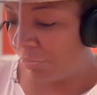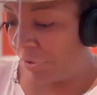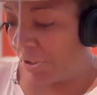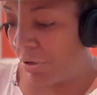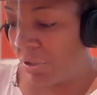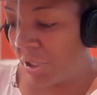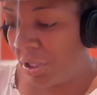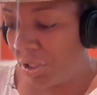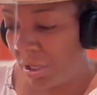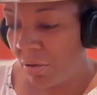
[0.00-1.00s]
search
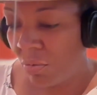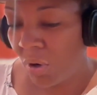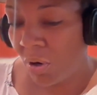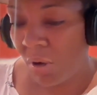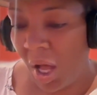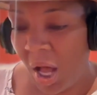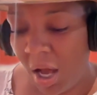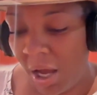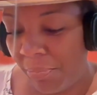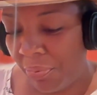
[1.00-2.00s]
engine in the world.
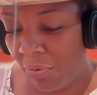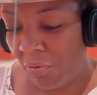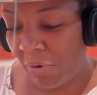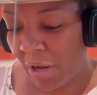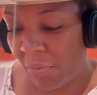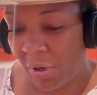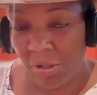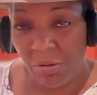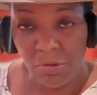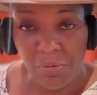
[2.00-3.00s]
I program where
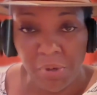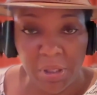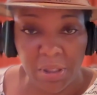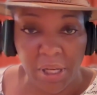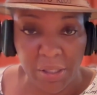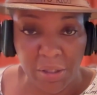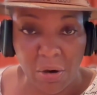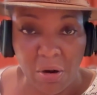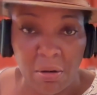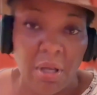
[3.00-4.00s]
YouTube can just like
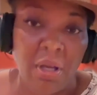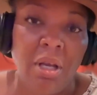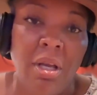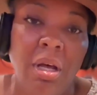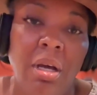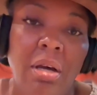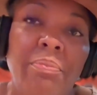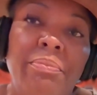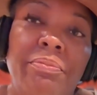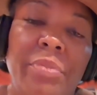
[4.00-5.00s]
start,
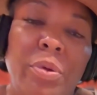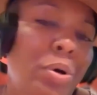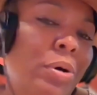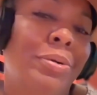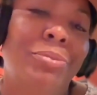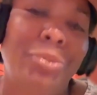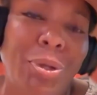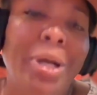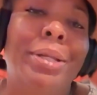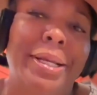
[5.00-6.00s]
with
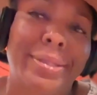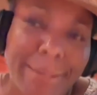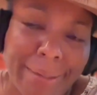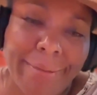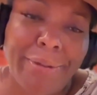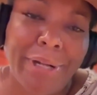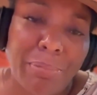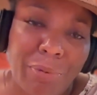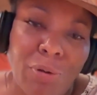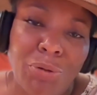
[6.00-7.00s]
Alexa. You gotta
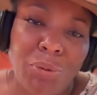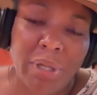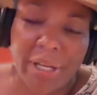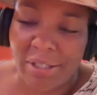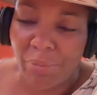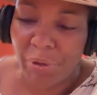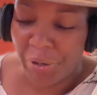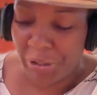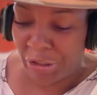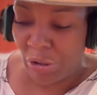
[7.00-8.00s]
go through Alexa where you
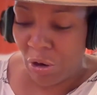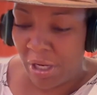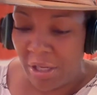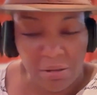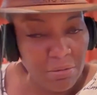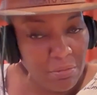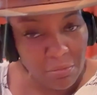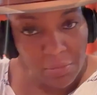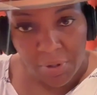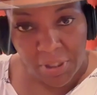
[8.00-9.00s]
can start it
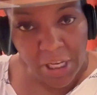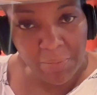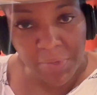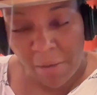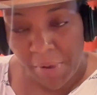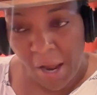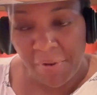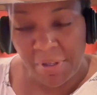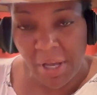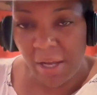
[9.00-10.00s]
same time
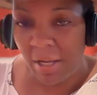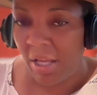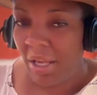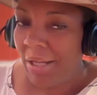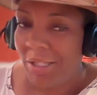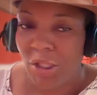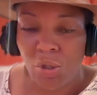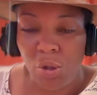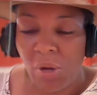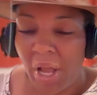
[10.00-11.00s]
every day, just
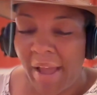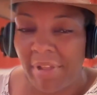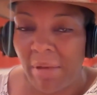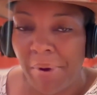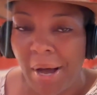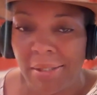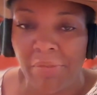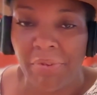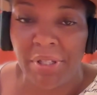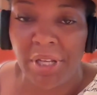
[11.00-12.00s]
so you can have that
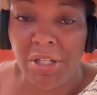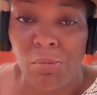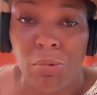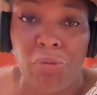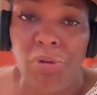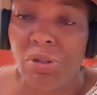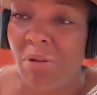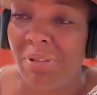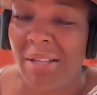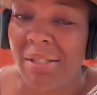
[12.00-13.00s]
positive intention. When you
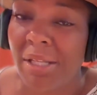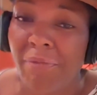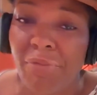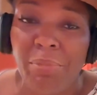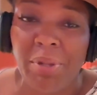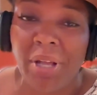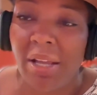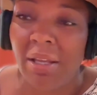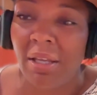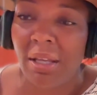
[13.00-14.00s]
start that stuff, you'll be like,